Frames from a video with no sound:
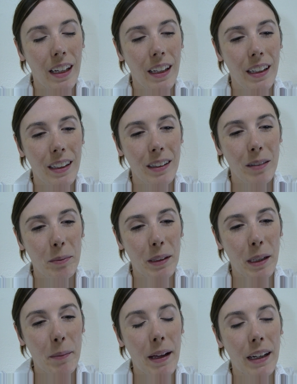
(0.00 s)
And
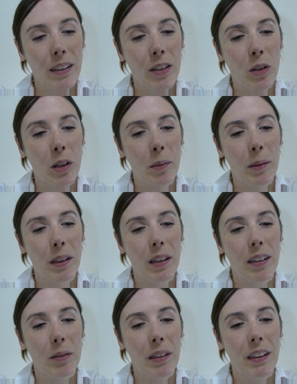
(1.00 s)
bring it back to normal
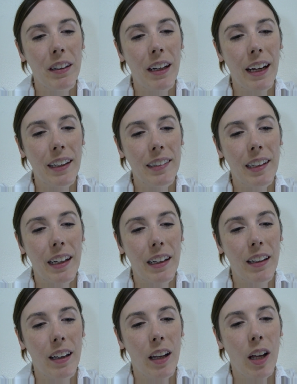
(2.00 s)
with your
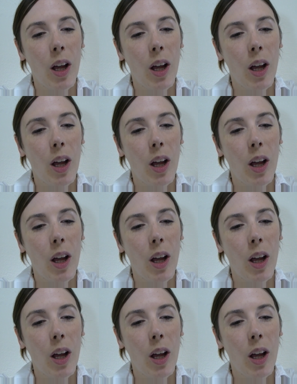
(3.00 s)
exhale.